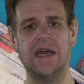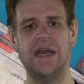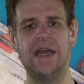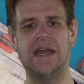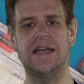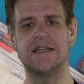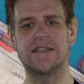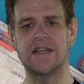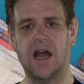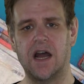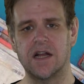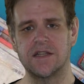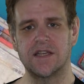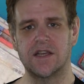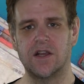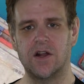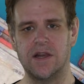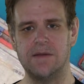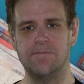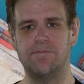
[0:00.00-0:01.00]
His
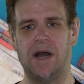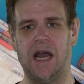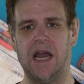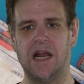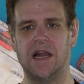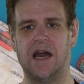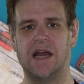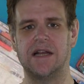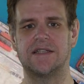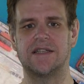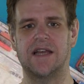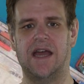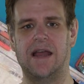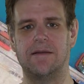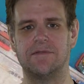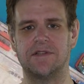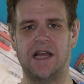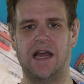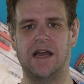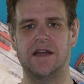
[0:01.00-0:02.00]
article in Byline
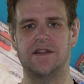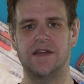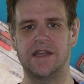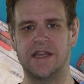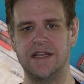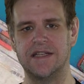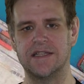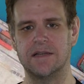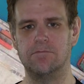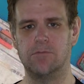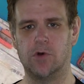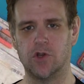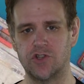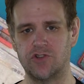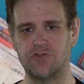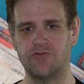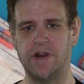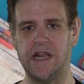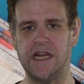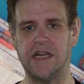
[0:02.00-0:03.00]
Times, I think, is a
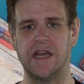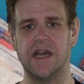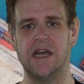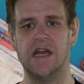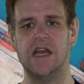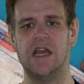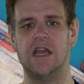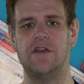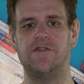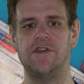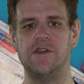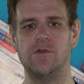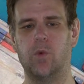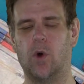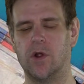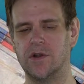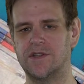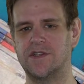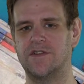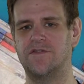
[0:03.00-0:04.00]
must read if you
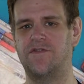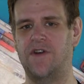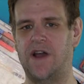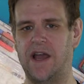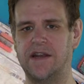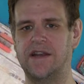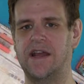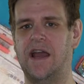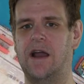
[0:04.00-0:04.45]
want to find